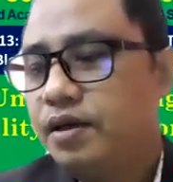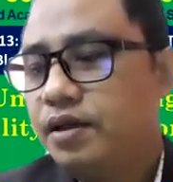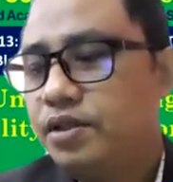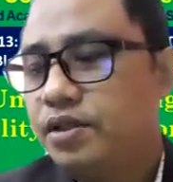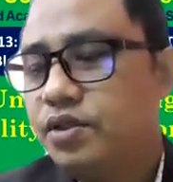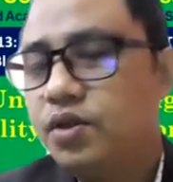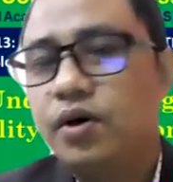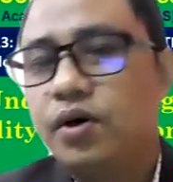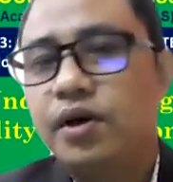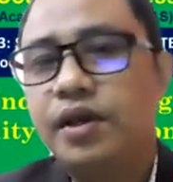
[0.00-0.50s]

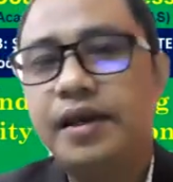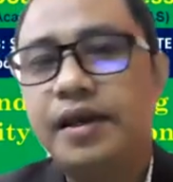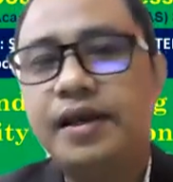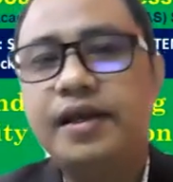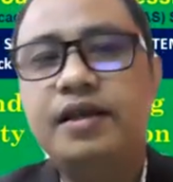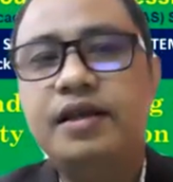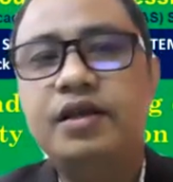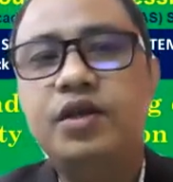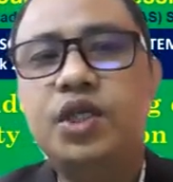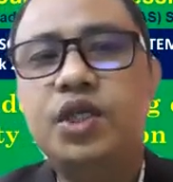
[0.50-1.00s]
So
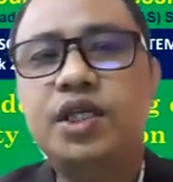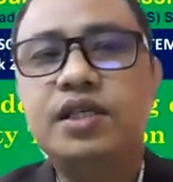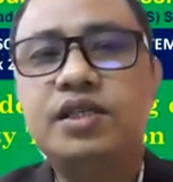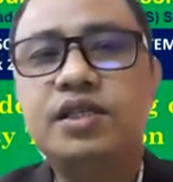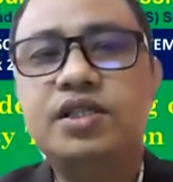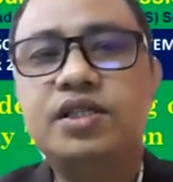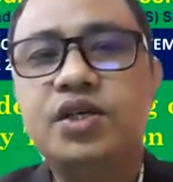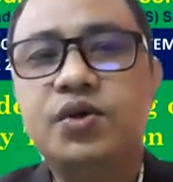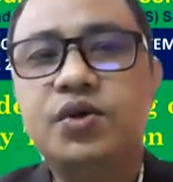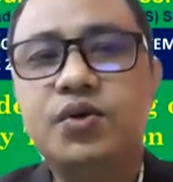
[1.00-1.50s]
in
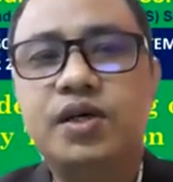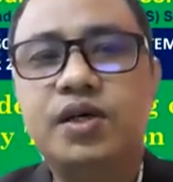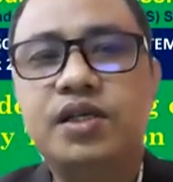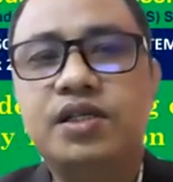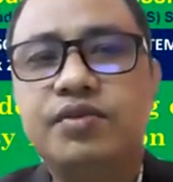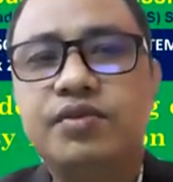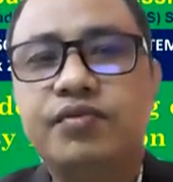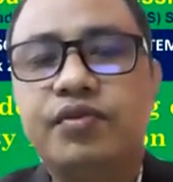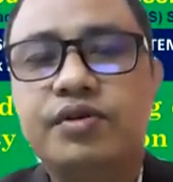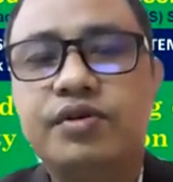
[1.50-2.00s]
these
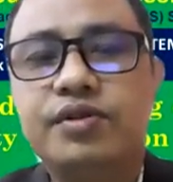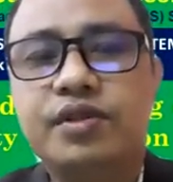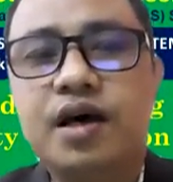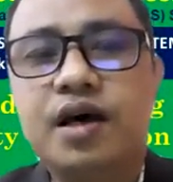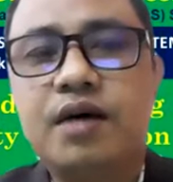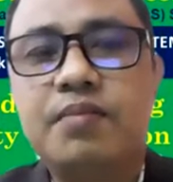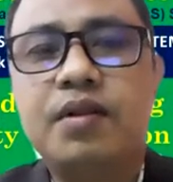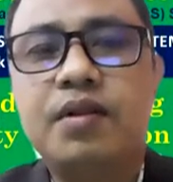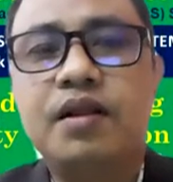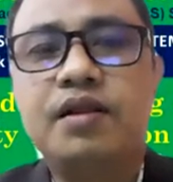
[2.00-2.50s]
units, for
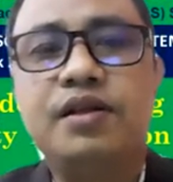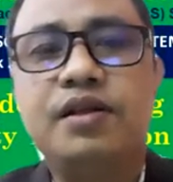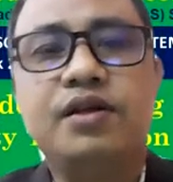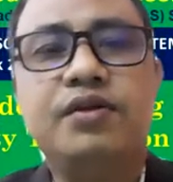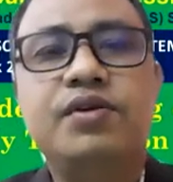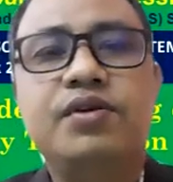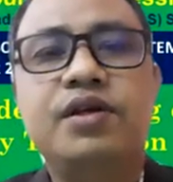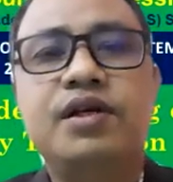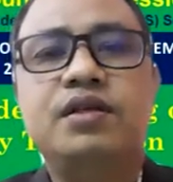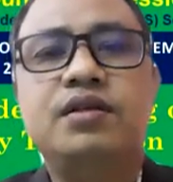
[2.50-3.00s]
example,
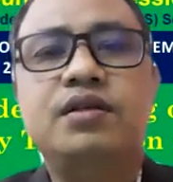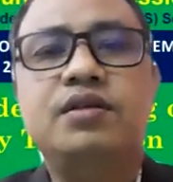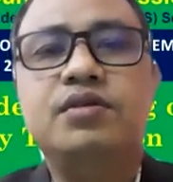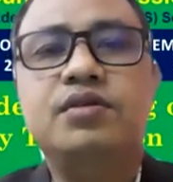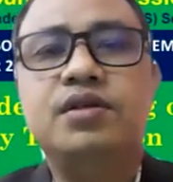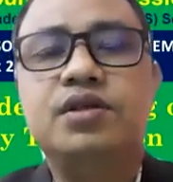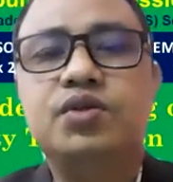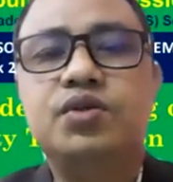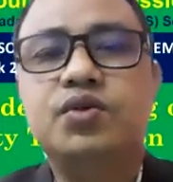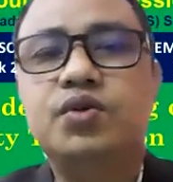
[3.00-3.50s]
unit in
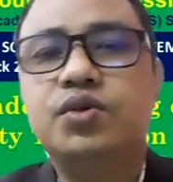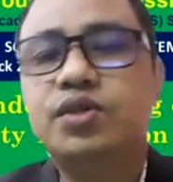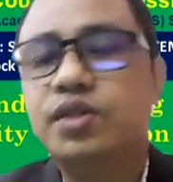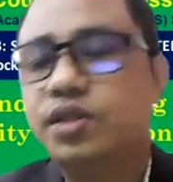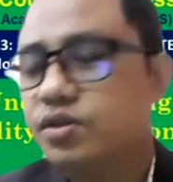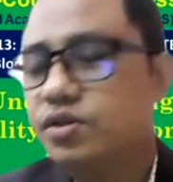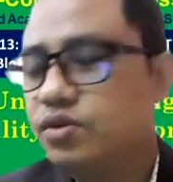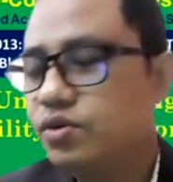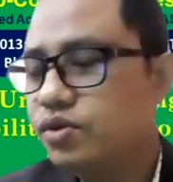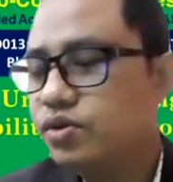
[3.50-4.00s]
resource
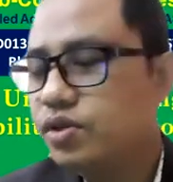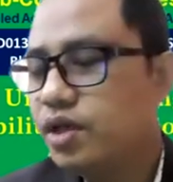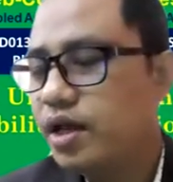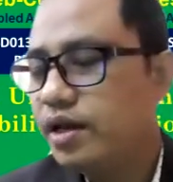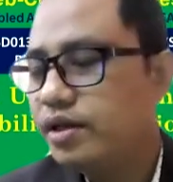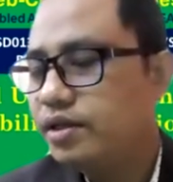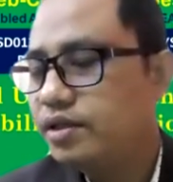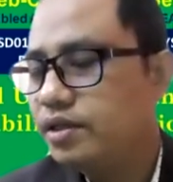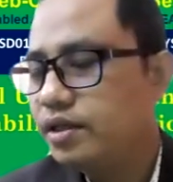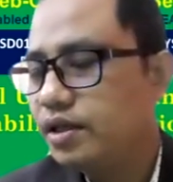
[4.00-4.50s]
and
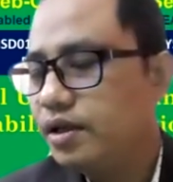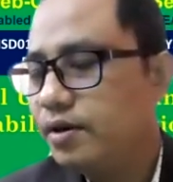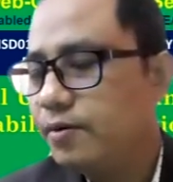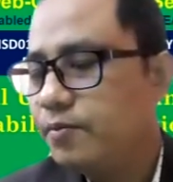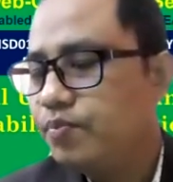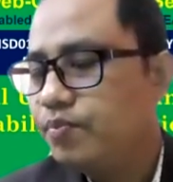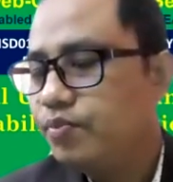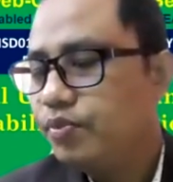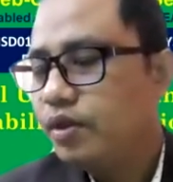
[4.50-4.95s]
society,